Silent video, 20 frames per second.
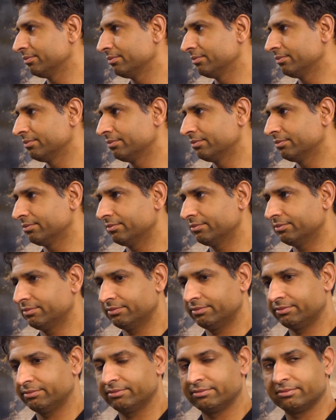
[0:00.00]

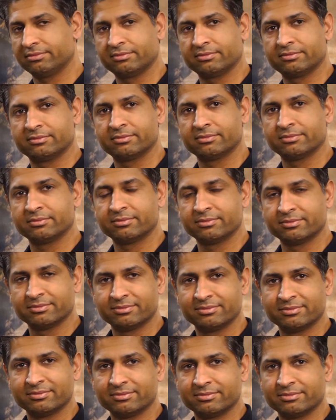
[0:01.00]

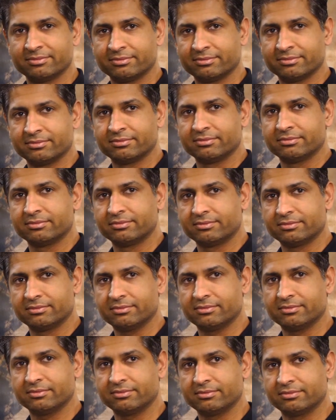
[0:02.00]

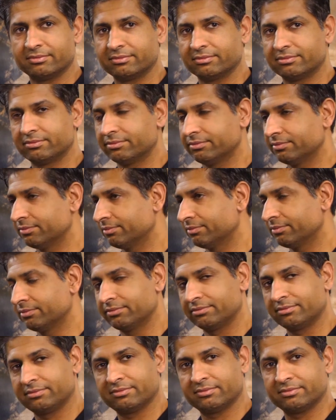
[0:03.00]

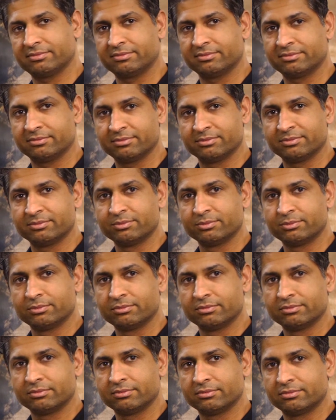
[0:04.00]

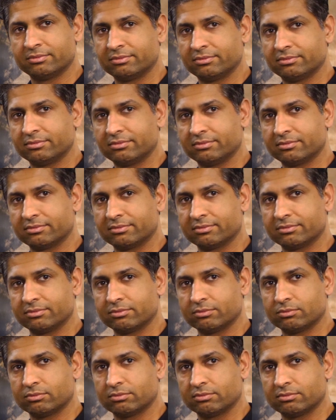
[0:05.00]

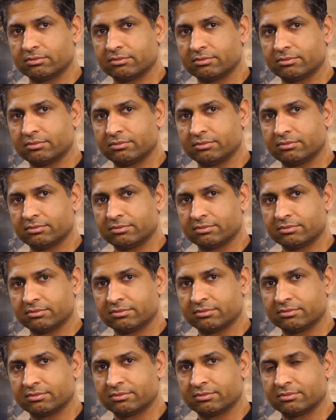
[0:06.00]

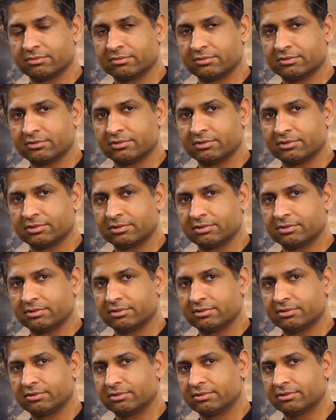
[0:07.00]
[no speech]